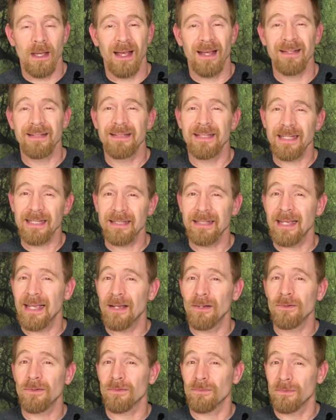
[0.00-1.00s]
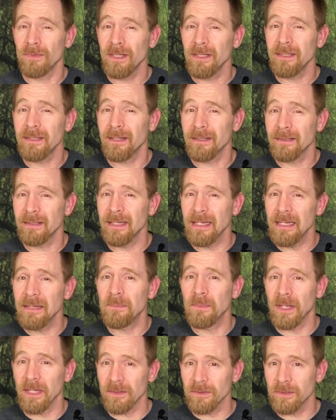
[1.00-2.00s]
A 6 count really doesn't eat
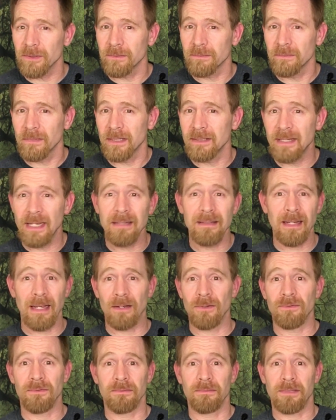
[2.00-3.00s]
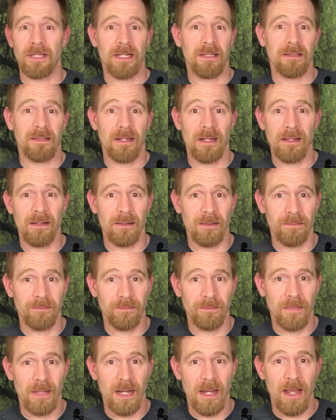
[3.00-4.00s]
much. A 10 count doesn't either.
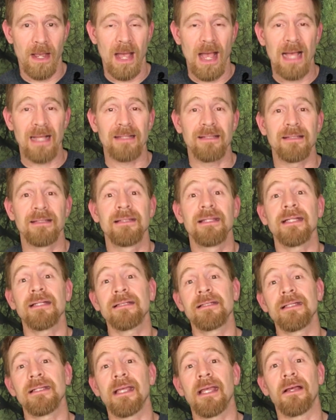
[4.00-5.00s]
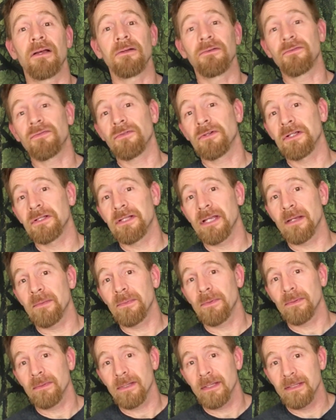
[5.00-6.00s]
A 60 count, for
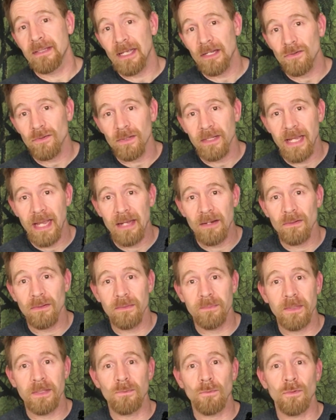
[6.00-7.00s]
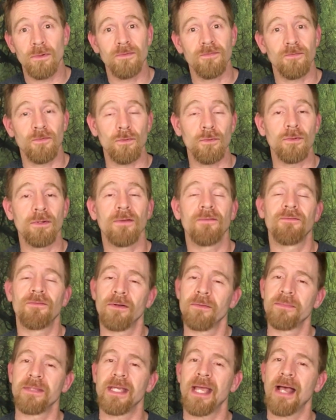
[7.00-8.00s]
example, can naturally handle a bit more food
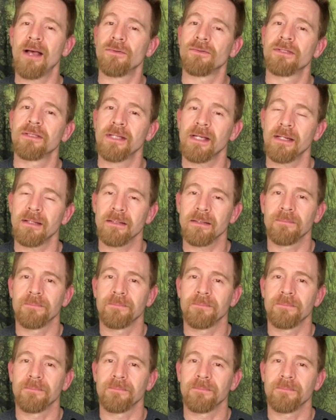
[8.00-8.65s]
from the outset.